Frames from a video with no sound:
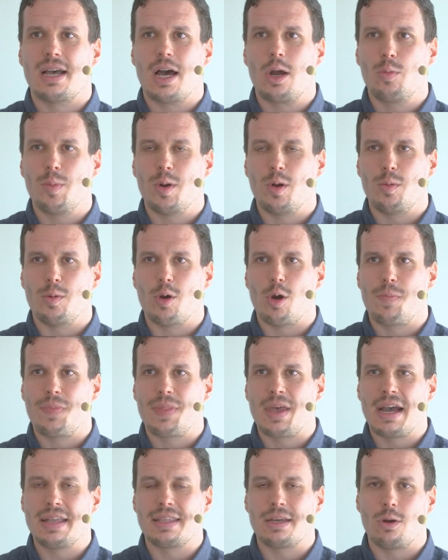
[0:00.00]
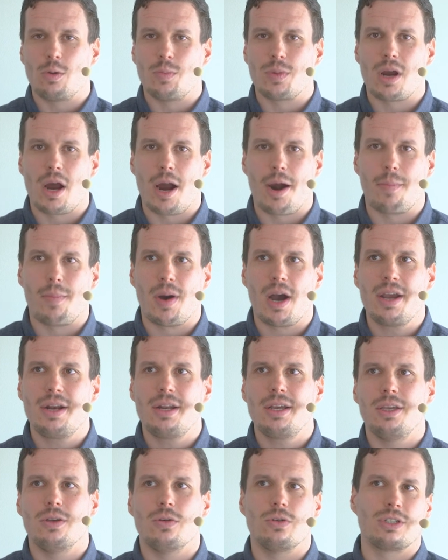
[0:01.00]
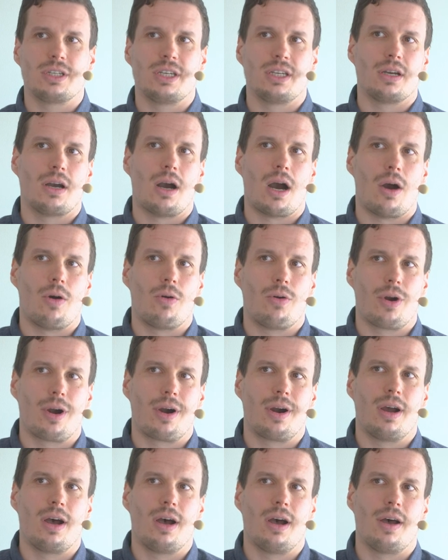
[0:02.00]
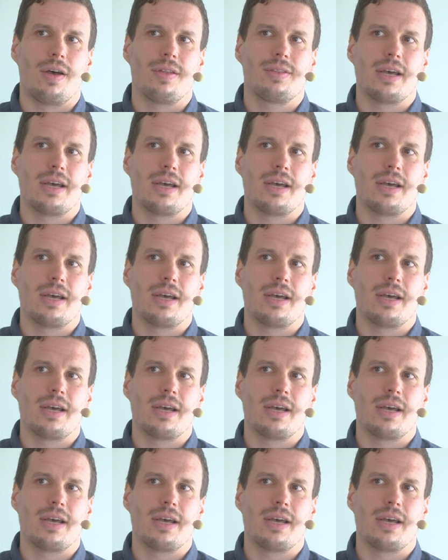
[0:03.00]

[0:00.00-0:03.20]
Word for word: aluminum doped titanium carbide using our uh,